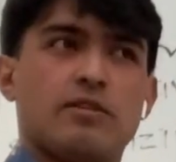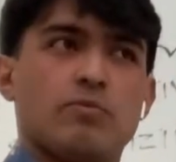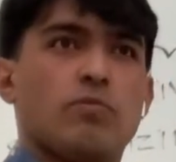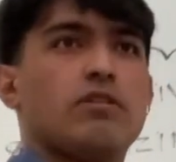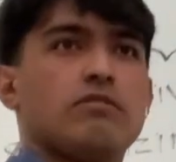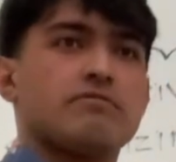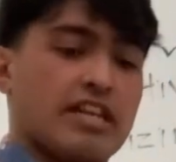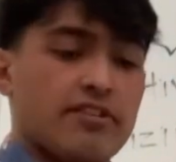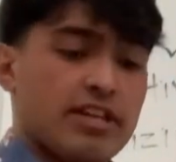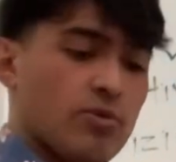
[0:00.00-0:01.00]
Well, now
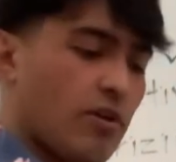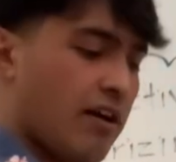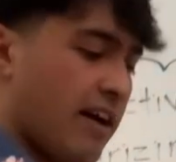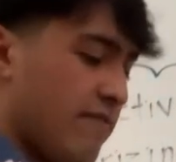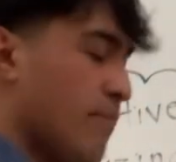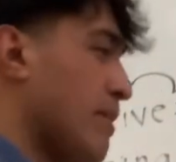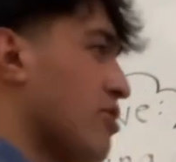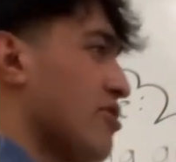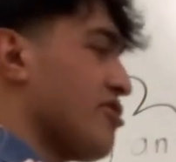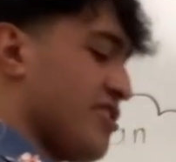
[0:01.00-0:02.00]
that you all have a better
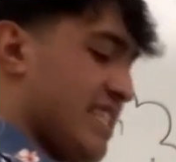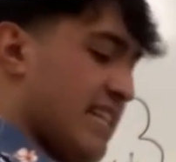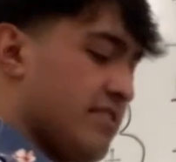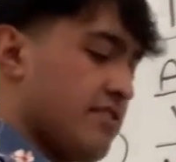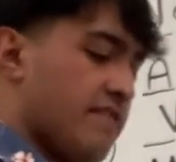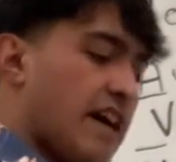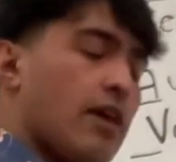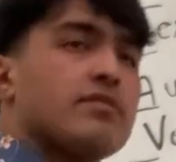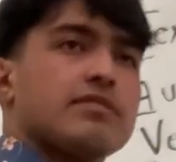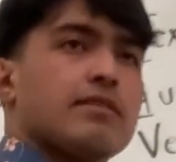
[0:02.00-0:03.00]
understanding of how
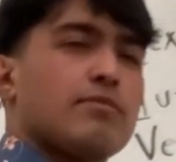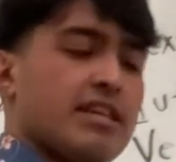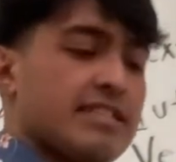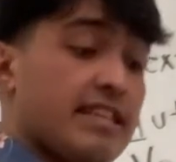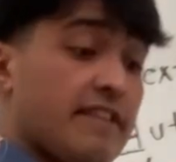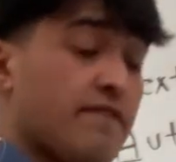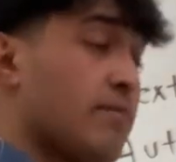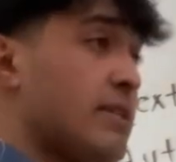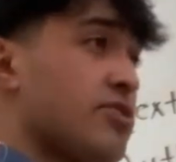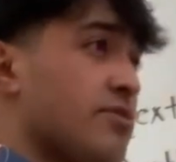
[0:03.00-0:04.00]
to summarize an
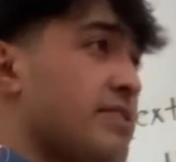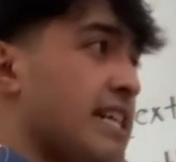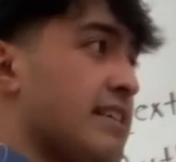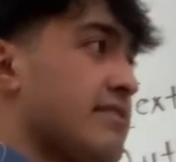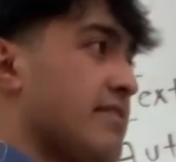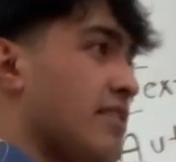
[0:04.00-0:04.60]
informational text,